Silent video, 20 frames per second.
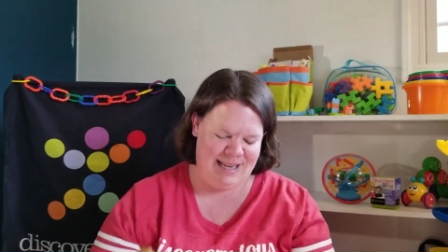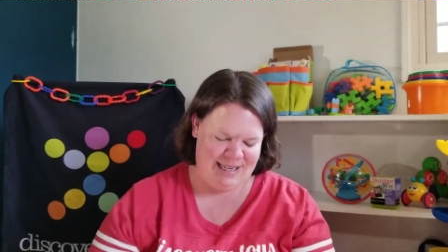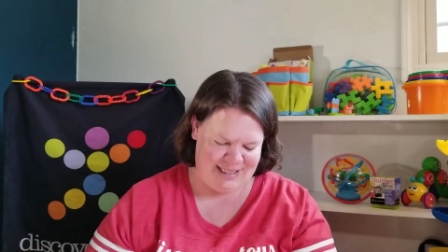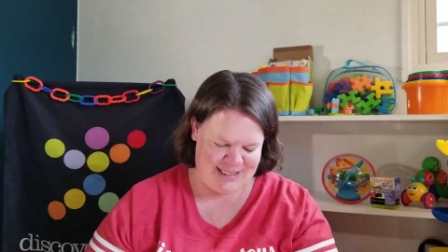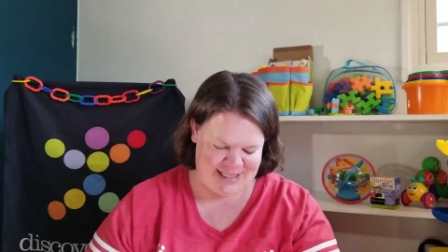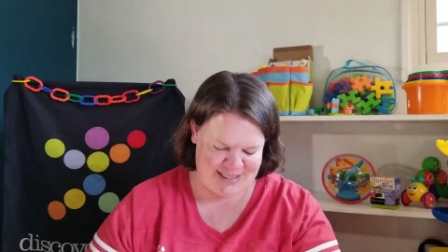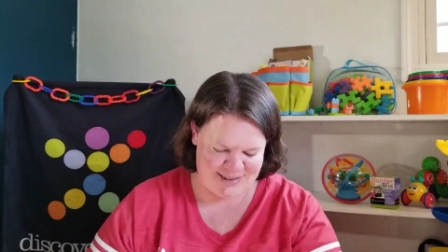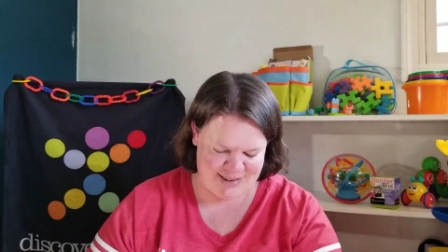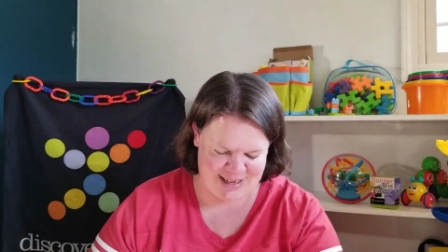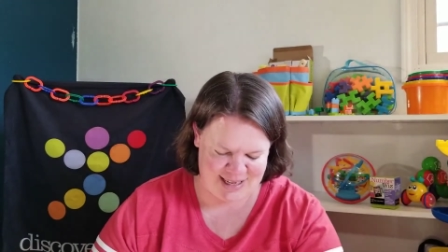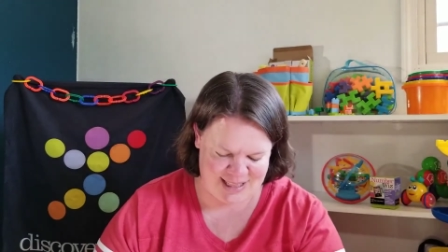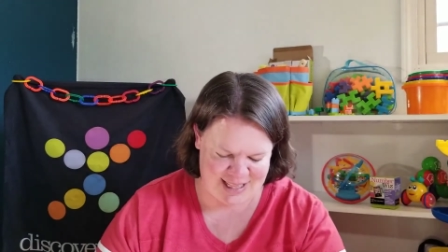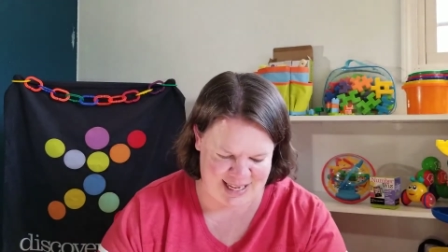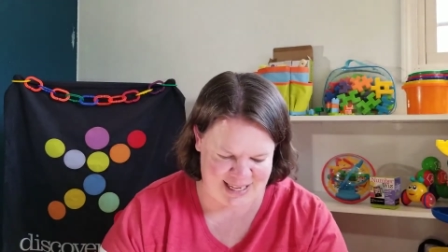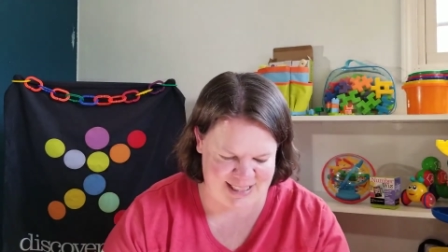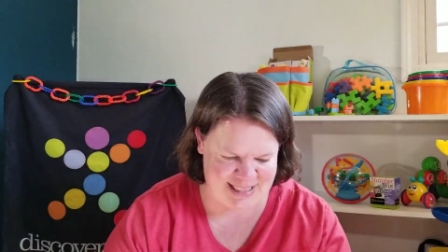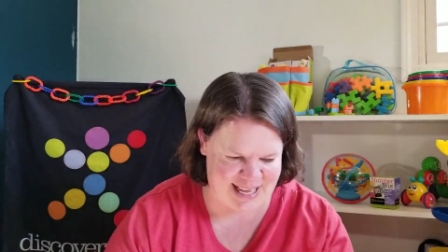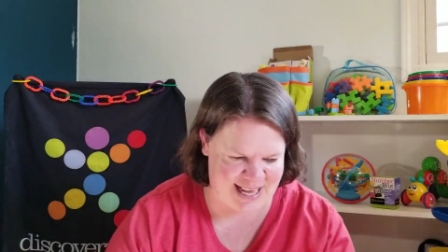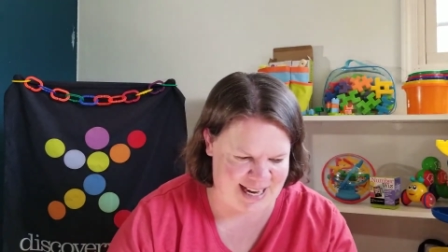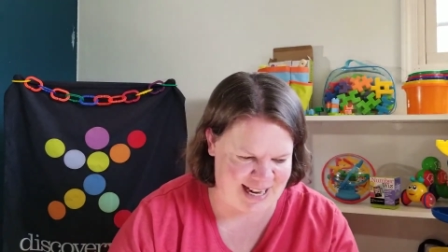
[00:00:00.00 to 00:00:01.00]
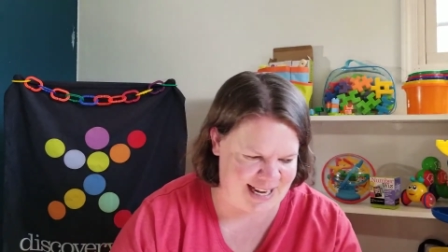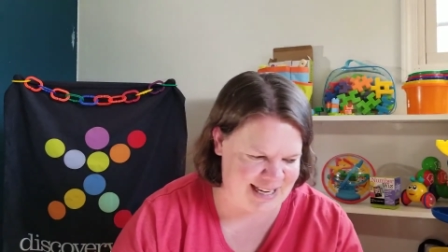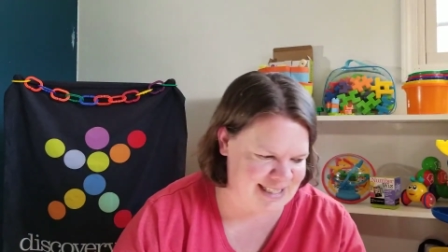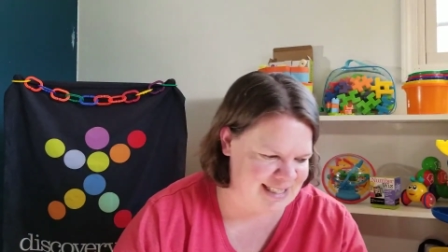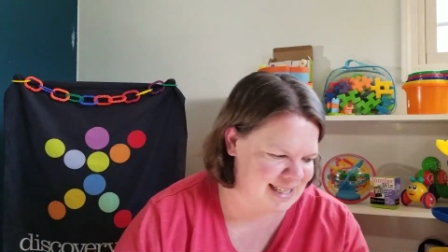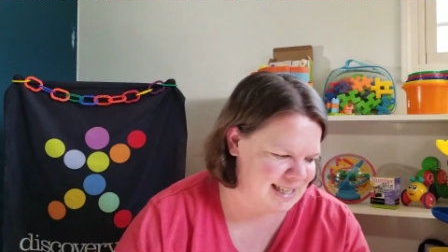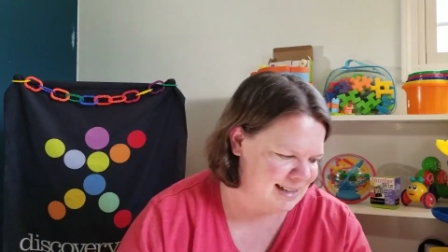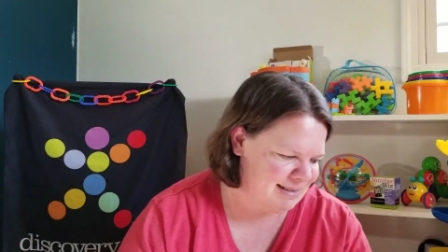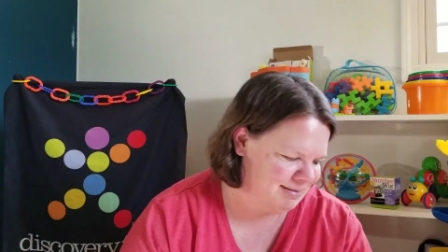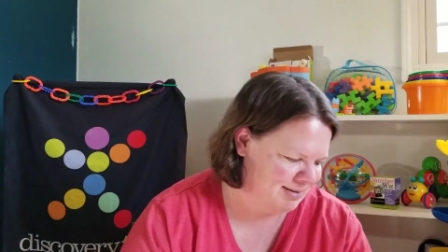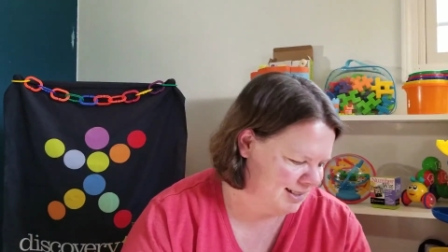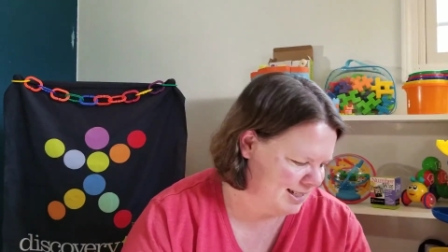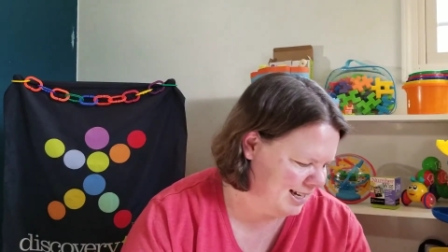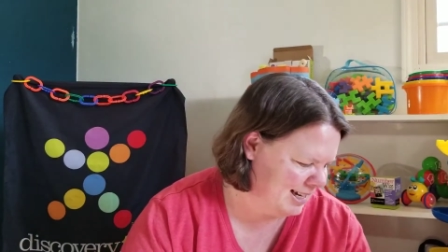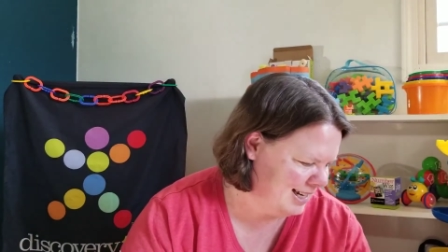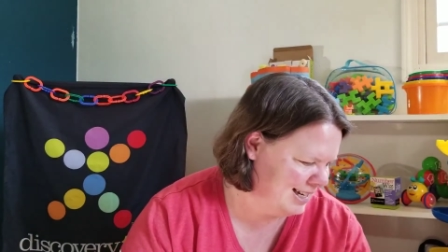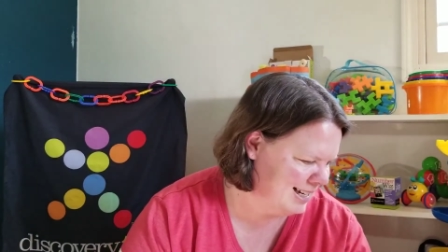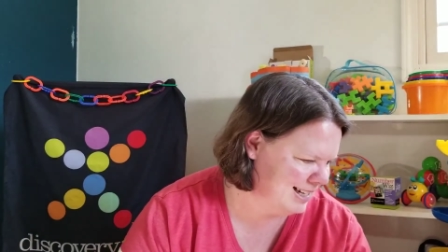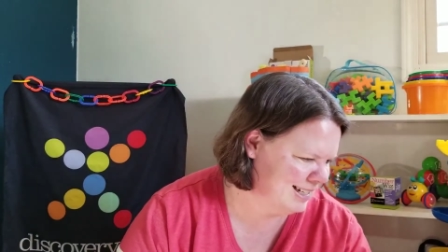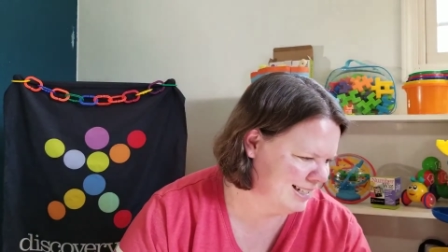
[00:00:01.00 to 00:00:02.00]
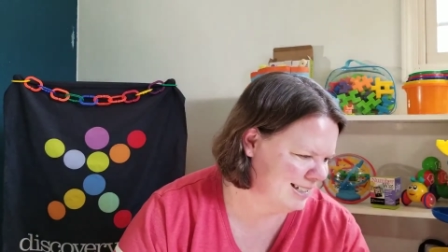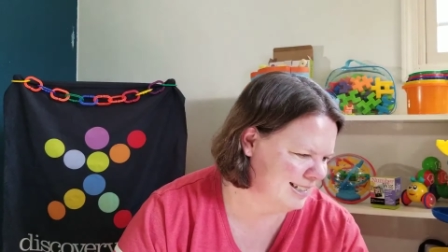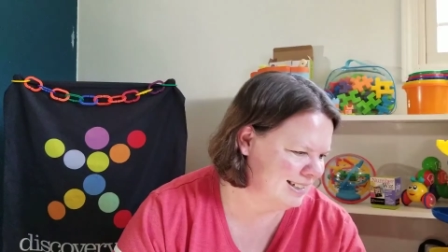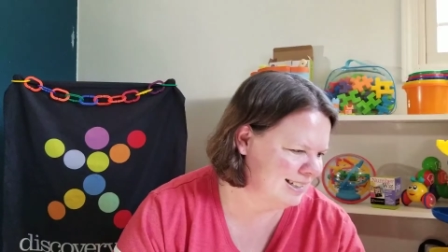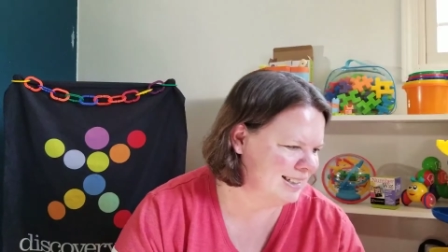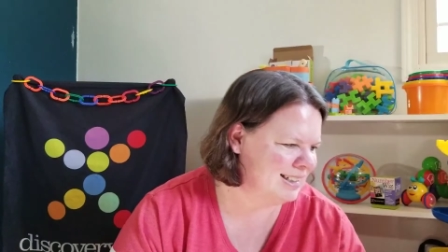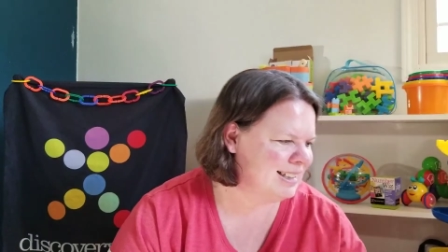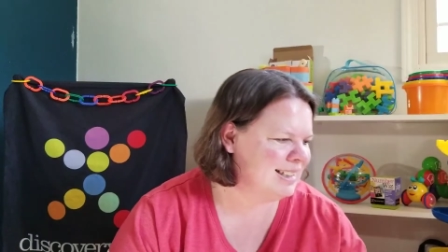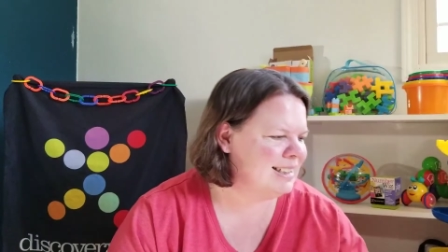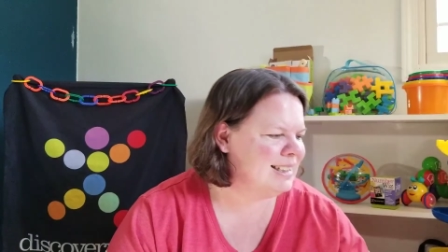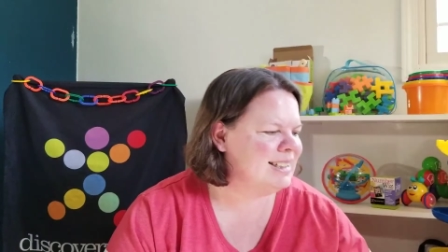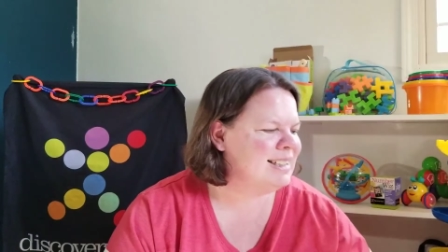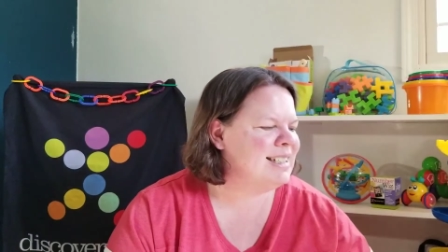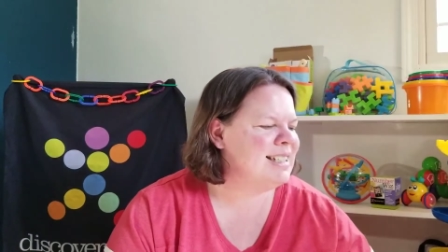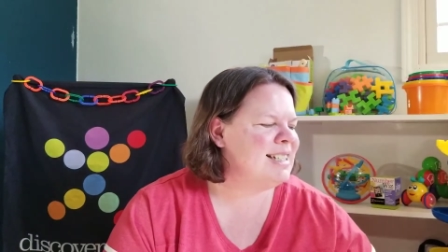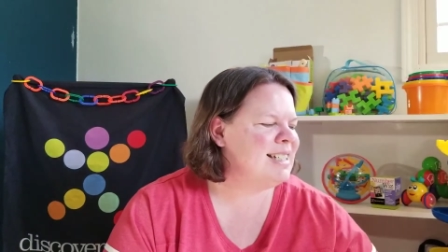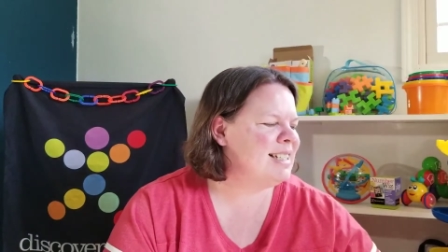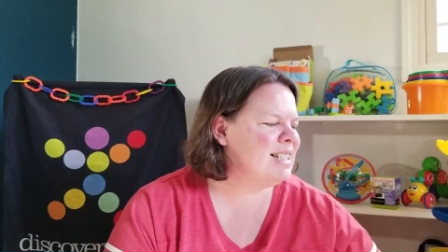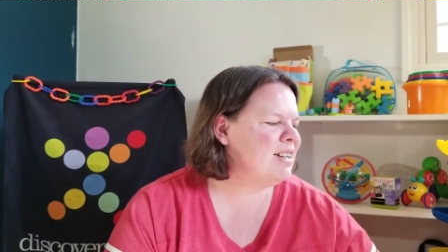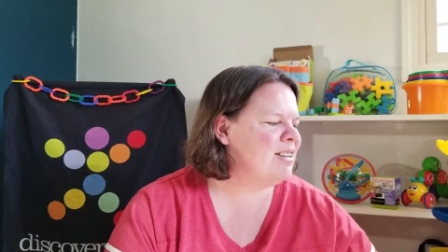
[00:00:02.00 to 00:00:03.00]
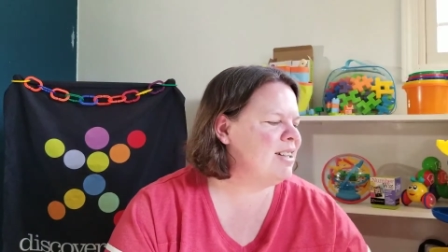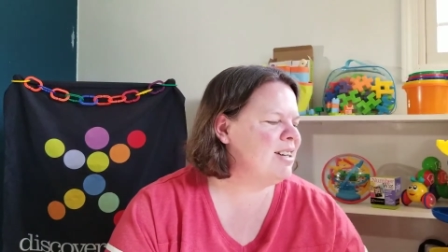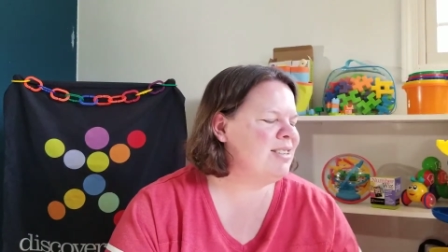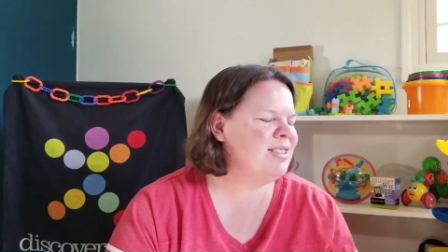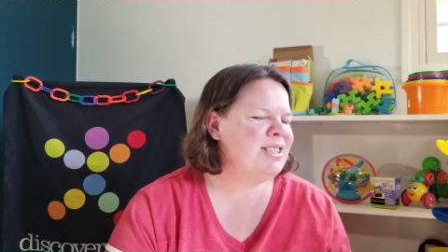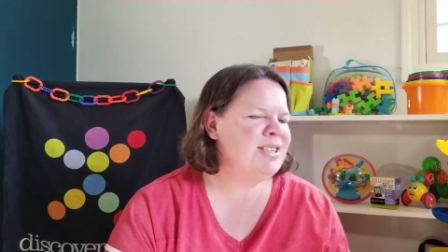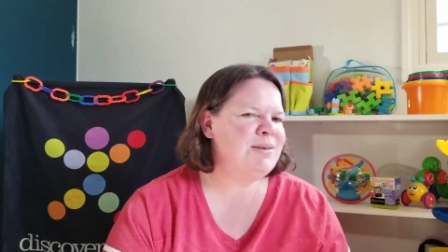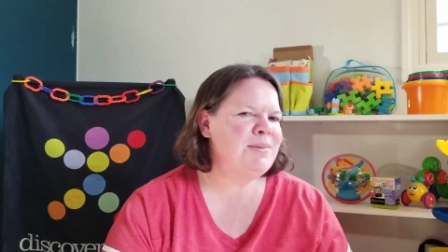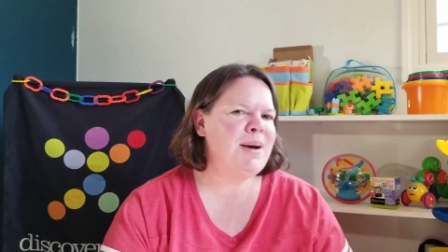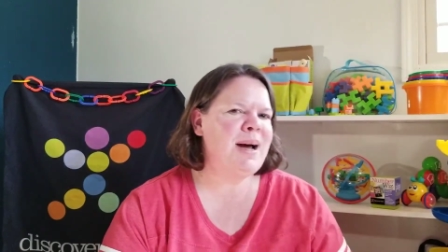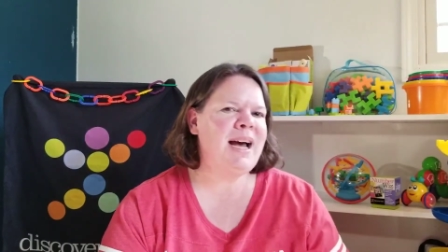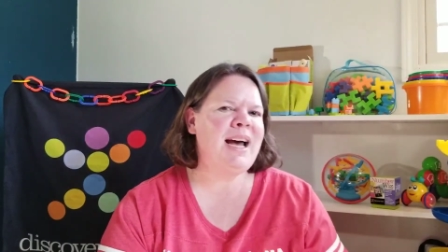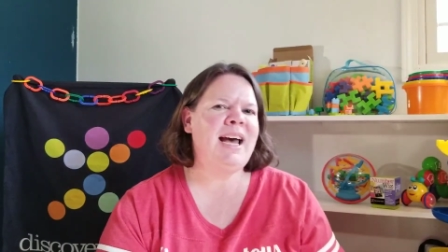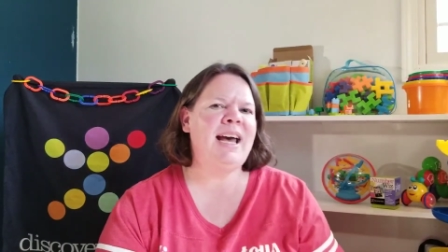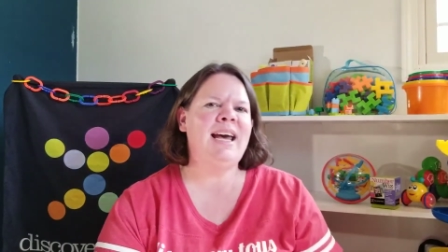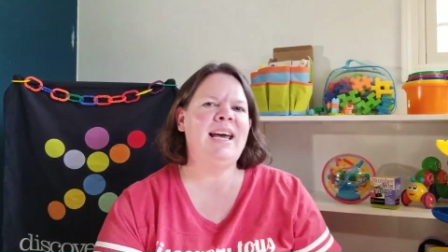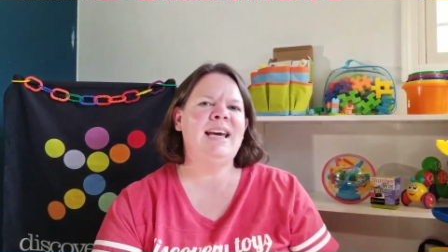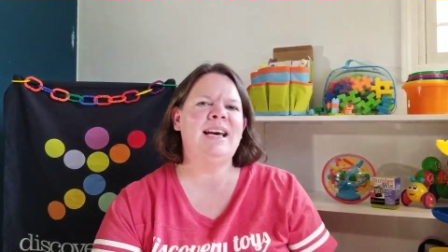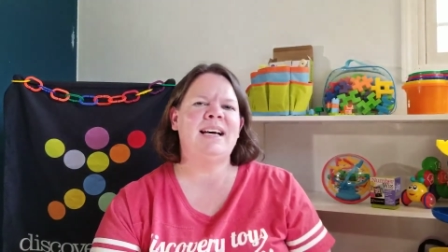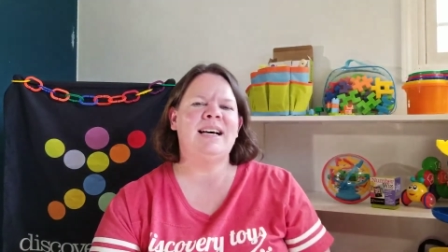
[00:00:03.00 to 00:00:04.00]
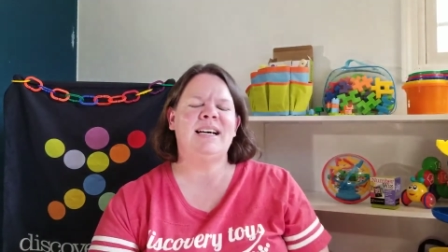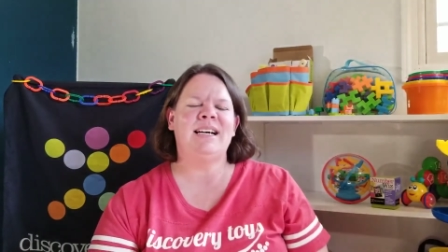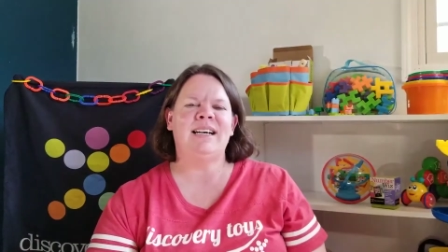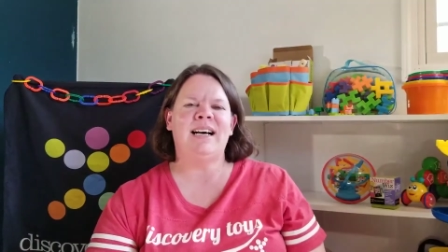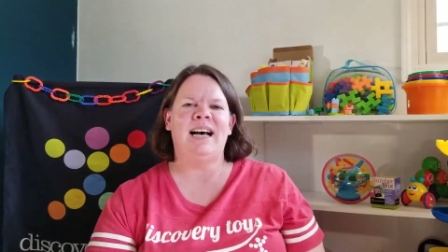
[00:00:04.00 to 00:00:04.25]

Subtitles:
So I like that idea. So those are my